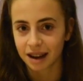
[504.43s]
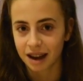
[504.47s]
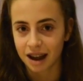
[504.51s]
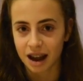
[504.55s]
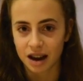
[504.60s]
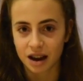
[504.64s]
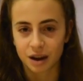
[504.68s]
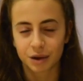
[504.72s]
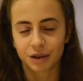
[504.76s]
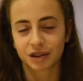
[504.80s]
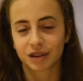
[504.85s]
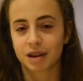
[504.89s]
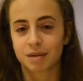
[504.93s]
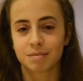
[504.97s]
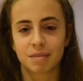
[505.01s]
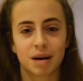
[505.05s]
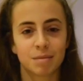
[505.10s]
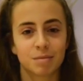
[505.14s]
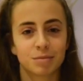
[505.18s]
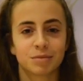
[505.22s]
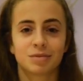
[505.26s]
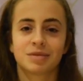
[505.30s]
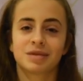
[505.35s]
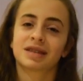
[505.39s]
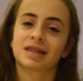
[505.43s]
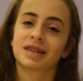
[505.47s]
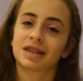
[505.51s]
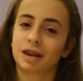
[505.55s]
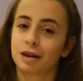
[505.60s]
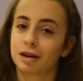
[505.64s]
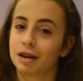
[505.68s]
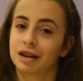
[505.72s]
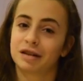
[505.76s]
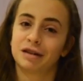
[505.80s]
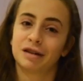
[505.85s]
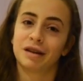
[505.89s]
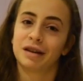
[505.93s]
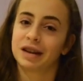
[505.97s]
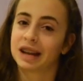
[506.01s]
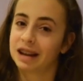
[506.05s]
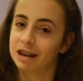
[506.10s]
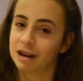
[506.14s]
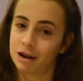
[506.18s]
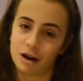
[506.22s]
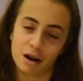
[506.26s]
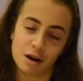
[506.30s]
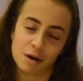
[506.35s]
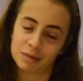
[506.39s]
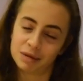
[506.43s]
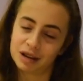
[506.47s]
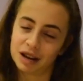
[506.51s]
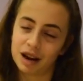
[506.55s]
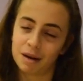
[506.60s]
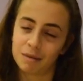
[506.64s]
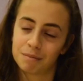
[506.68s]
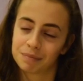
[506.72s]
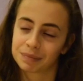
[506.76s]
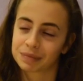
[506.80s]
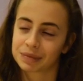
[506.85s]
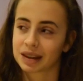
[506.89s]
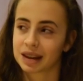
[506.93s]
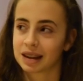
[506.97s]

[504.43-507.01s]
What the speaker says: And I was like, Mum, don't get your hopes up.